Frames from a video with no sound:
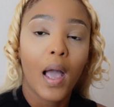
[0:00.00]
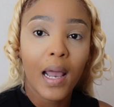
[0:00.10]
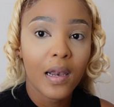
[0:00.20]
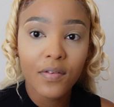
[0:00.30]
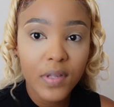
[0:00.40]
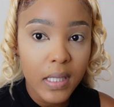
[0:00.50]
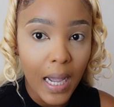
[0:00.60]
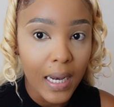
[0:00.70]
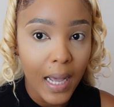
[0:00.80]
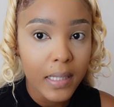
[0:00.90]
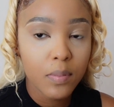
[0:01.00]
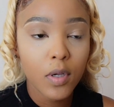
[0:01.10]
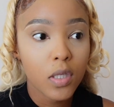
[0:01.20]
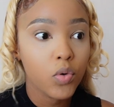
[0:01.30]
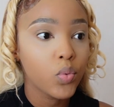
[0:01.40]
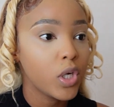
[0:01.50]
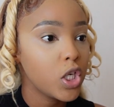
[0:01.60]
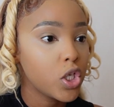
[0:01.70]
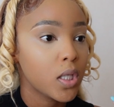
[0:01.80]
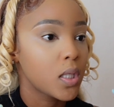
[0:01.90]
I love this highlight because it really
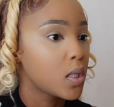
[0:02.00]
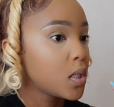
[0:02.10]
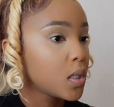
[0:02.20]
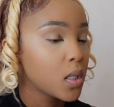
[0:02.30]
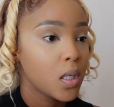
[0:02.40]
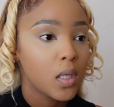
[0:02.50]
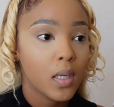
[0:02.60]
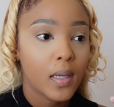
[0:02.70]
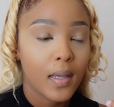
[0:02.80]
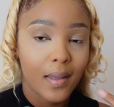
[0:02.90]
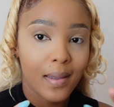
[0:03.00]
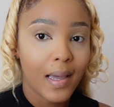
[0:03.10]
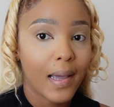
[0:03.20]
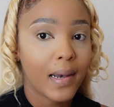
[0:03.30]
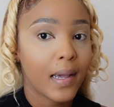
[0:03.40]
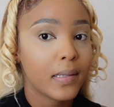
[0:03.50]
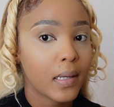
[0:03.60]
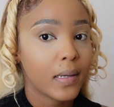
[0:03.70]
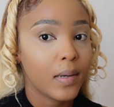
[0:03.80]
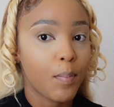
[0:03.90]
just, highlights,
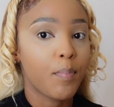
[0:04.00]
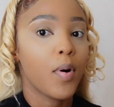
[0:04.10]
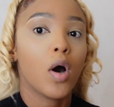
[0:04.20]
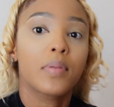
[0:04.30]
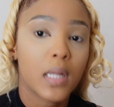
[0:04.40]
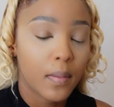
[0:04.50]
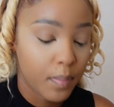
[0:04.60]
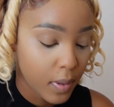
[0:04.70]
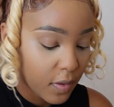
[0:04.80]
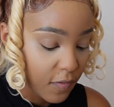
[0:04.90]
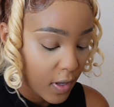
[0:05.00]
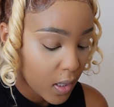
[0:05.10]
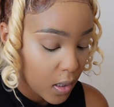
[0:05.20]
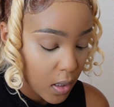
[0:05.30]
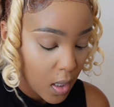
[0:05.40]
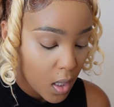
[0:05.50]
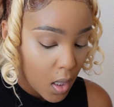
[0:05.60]
it pops up the face.